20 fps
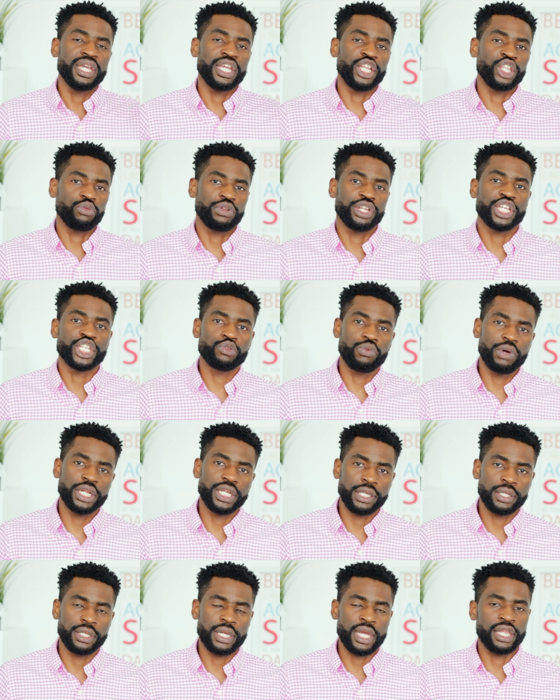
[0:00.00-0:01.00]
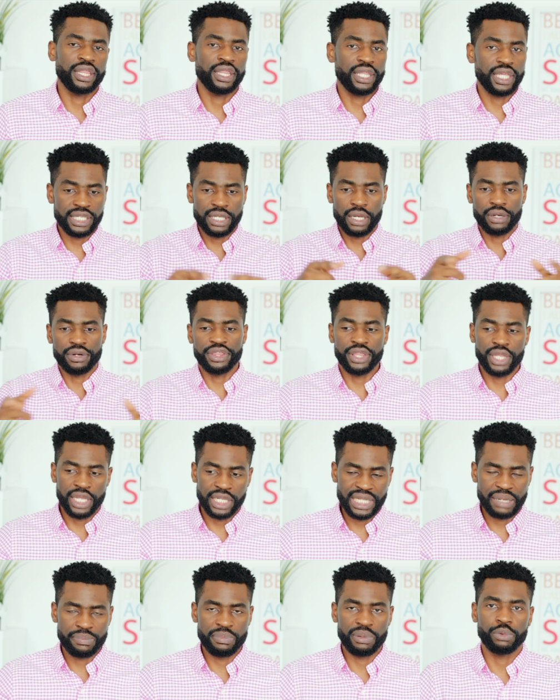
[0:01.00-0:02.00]
in twenty twenty, and these are the things
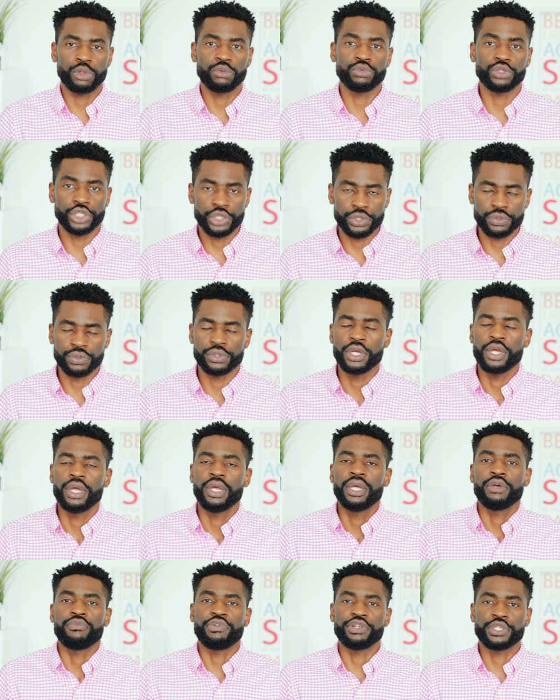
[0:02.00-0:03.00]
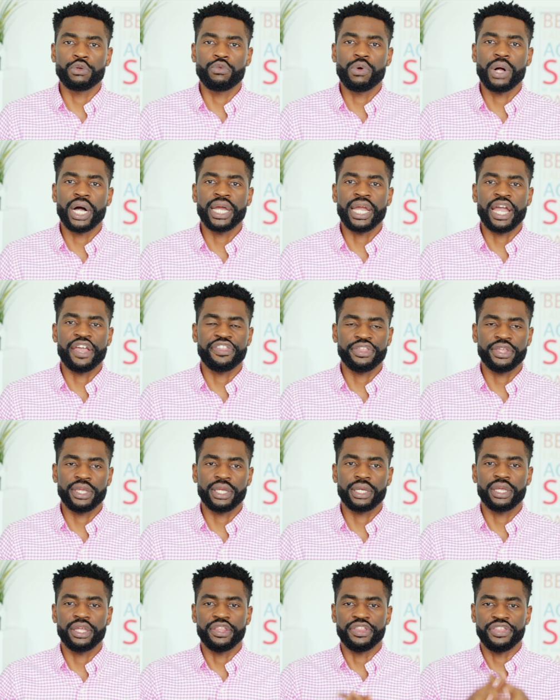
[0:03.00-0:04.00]
that people would do. Reason why I
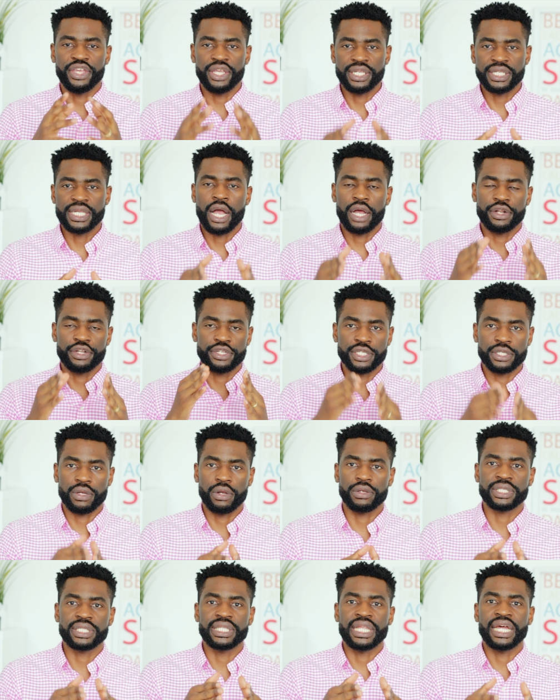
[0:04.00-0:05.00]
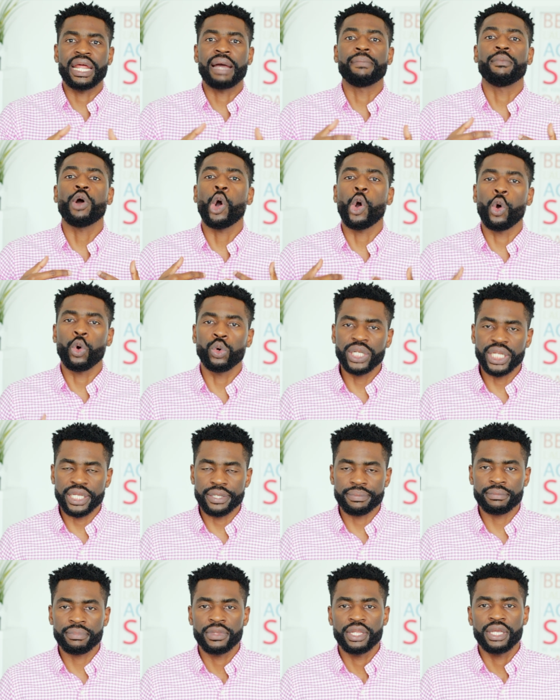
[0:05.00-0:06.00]
think these are the stocks that I'm
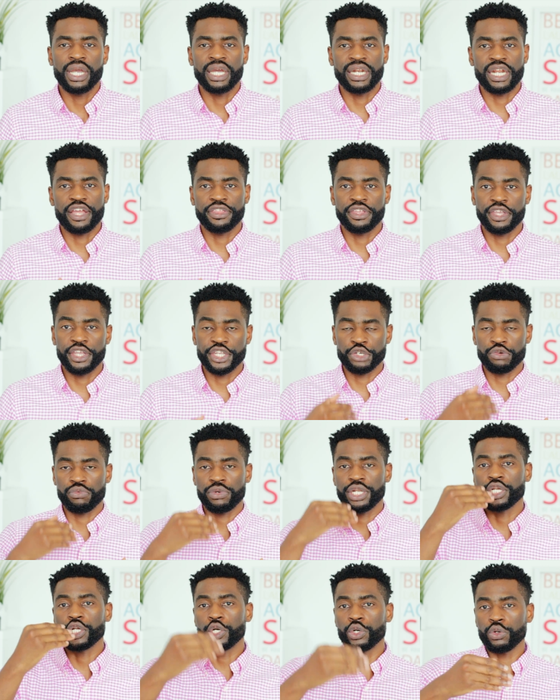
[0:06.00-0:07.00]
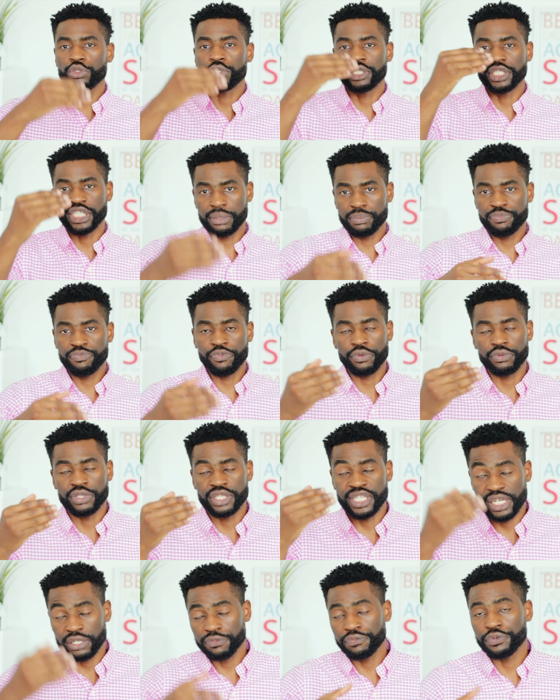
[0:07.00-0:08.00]
owning, and I think it's a really good tip for,
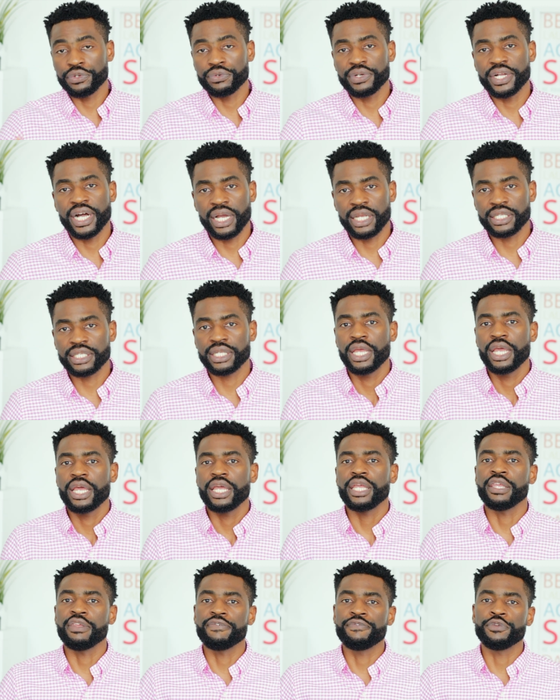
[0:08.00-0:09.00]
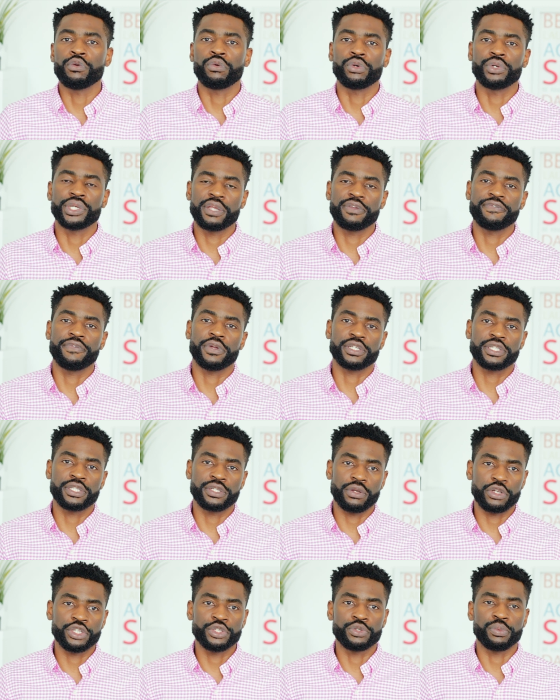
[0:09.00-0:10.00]
deal for you guys if you're looking for
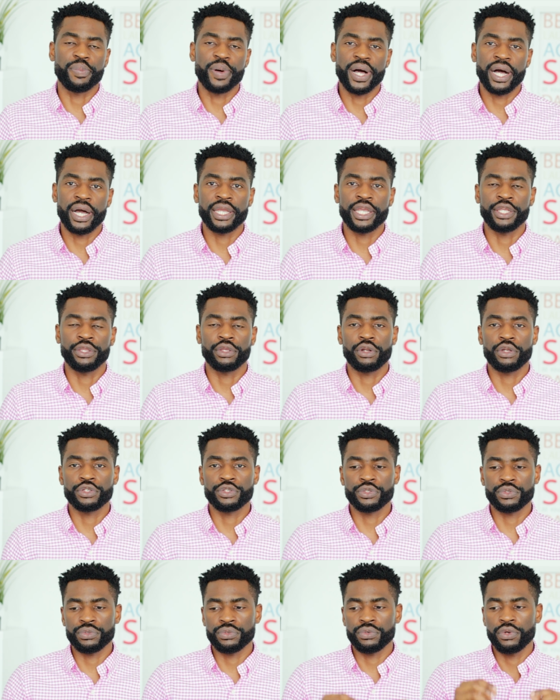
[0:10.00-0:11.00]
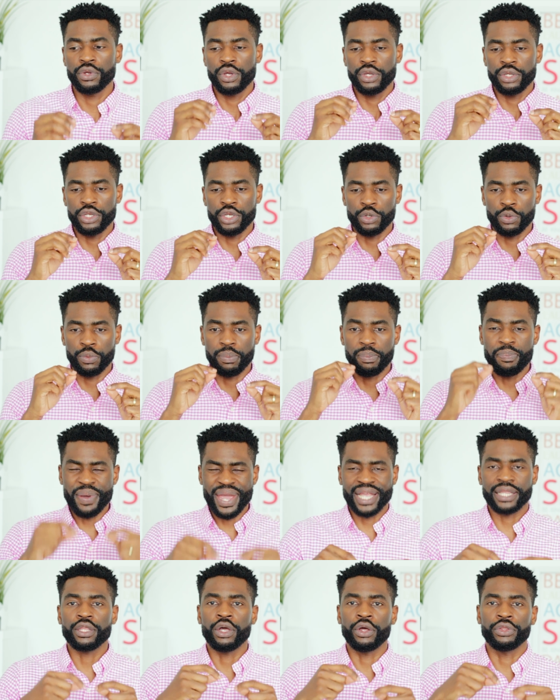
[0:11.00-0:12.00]
stocks to buy in order to, you know,
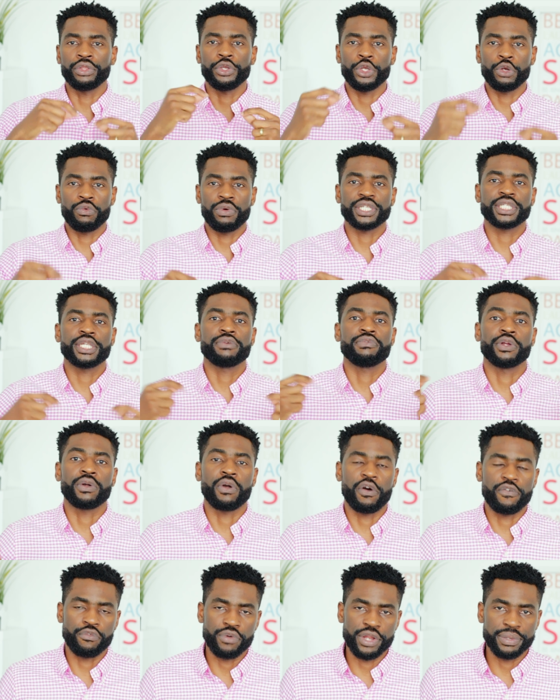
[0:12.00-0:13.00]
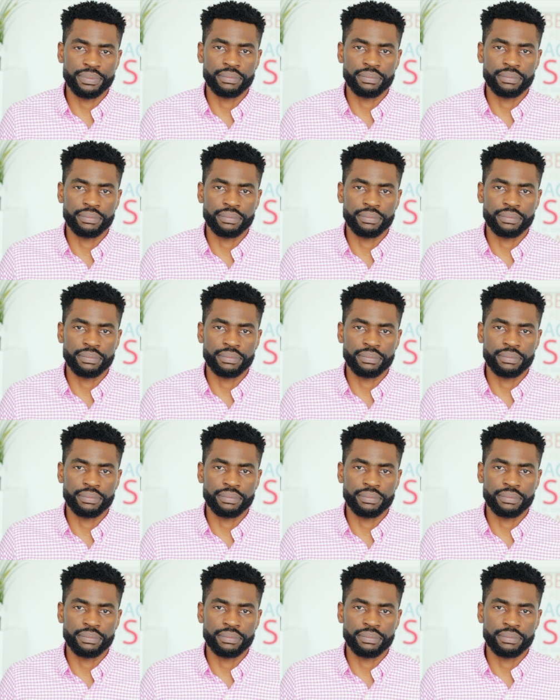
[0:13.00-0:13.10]
bet on the U S recovery.